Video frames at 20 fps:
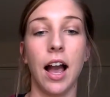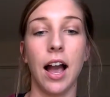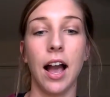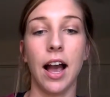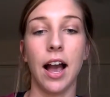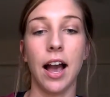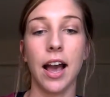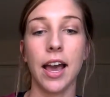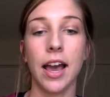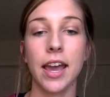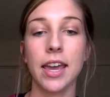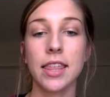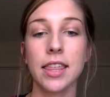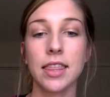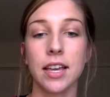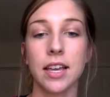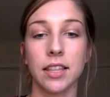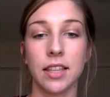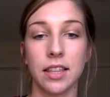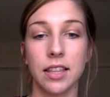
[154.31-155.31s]
I
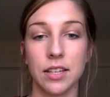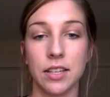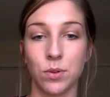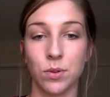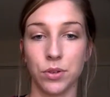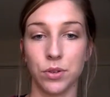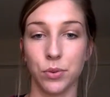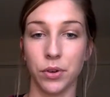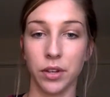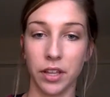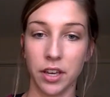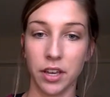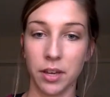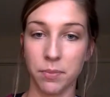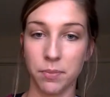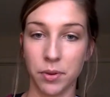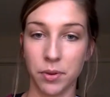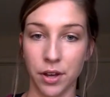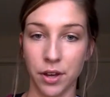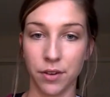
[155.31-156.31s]
thought that this was a really
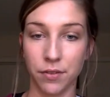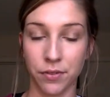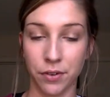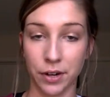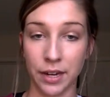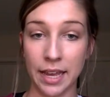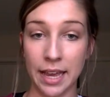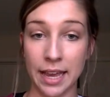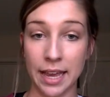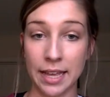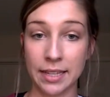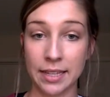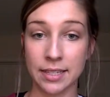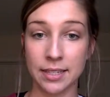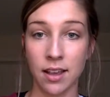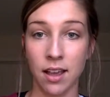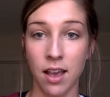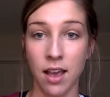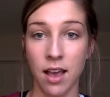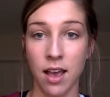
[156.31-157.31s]
good book for
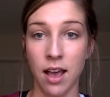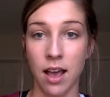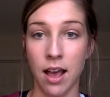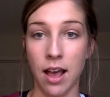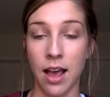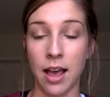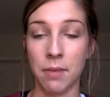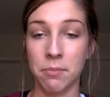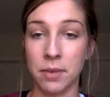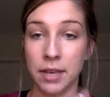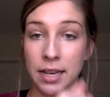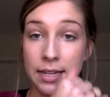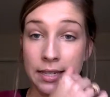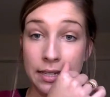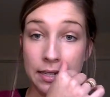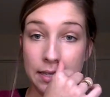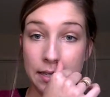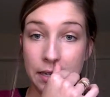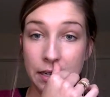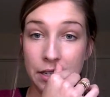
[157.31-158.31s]
kids because
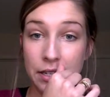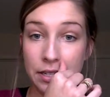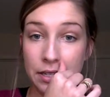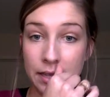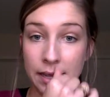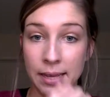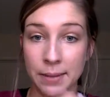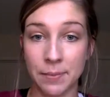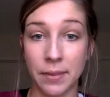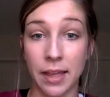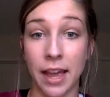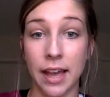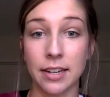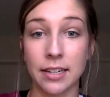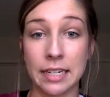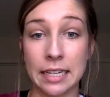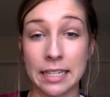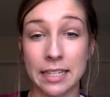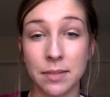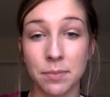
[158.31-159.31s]
it teaches them
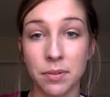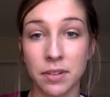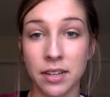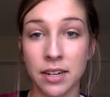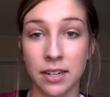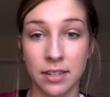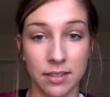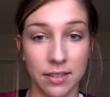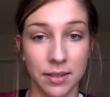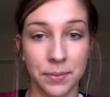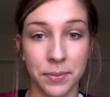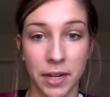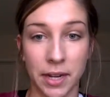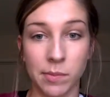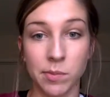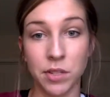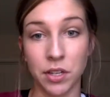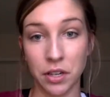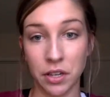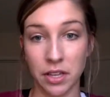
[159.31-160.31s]
that discipline is
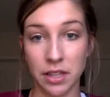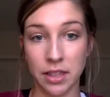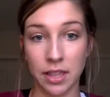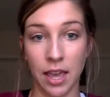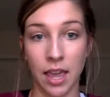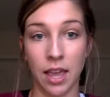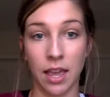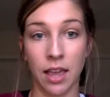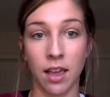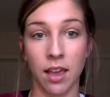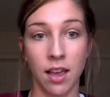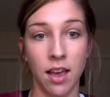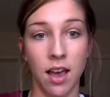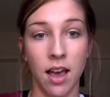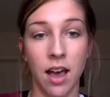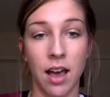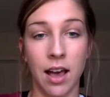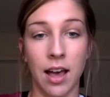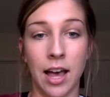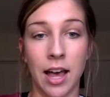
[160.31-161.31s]
sometimes a good thing.
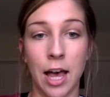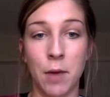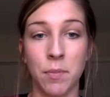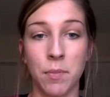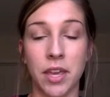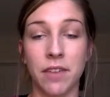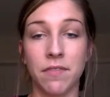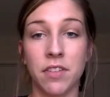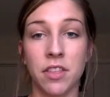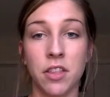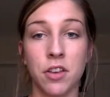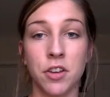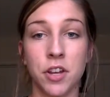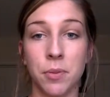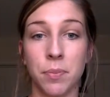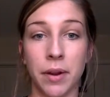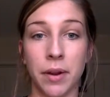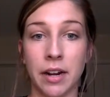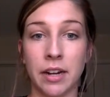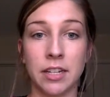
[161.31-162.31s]
Even though
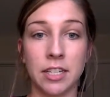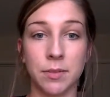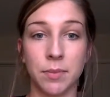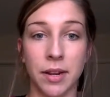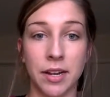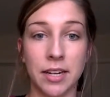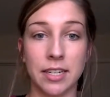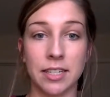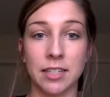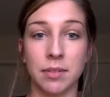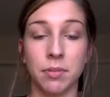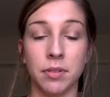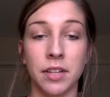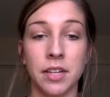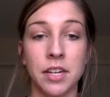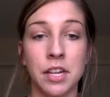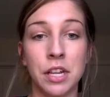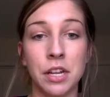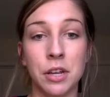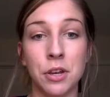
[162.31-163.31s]
your parents might
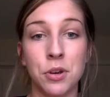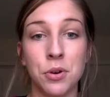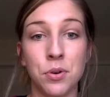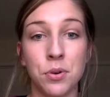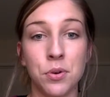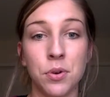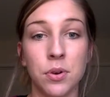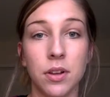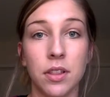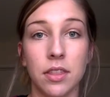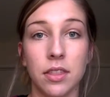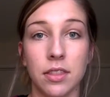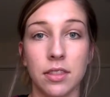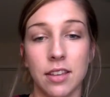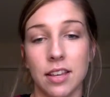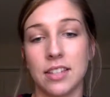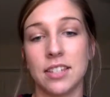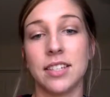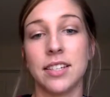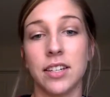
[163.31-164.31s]
discipline you,
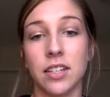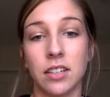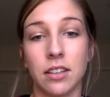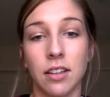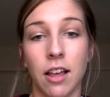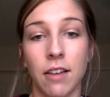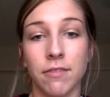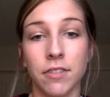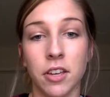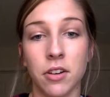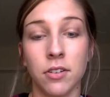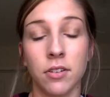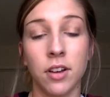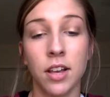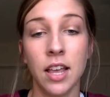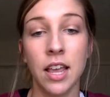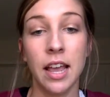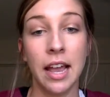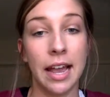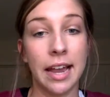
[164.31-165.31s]
they still love you.
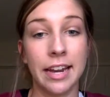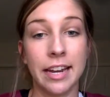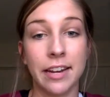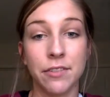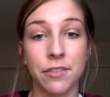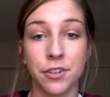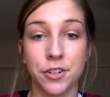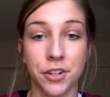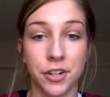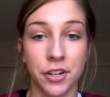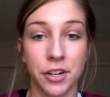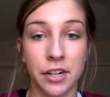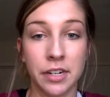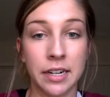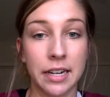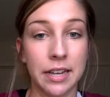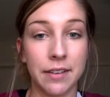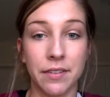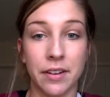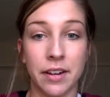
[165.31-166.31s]
And in
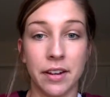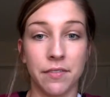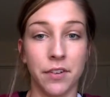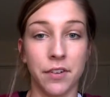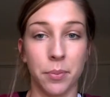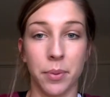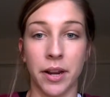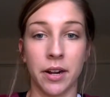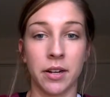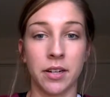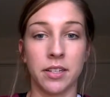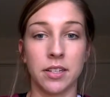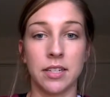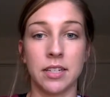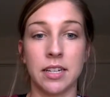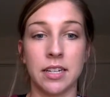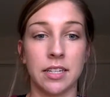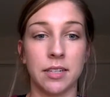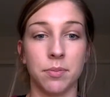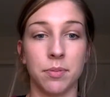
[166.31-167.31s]
return, even if your parents
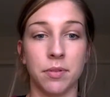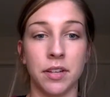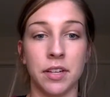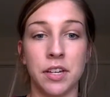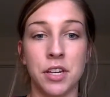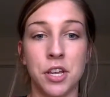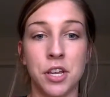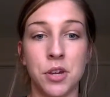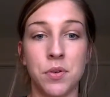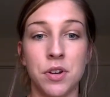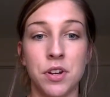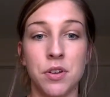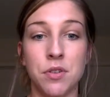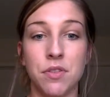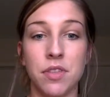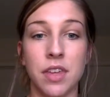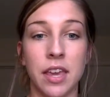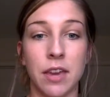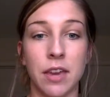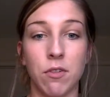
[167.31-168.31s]
discipline you and you
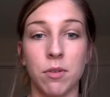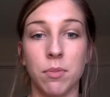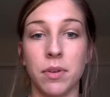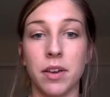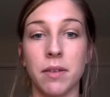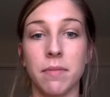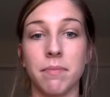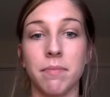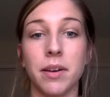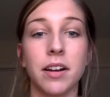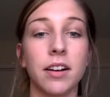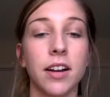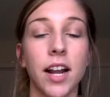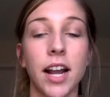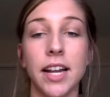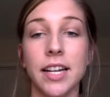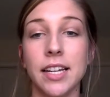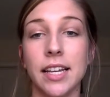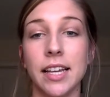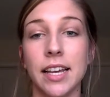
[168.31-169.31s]
think it would be a better
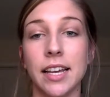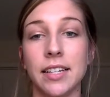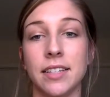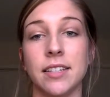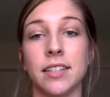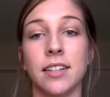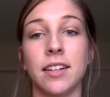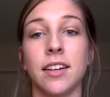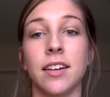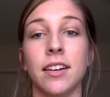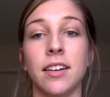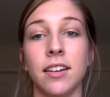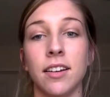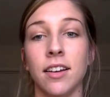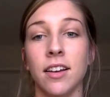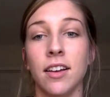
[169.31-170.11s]
idea to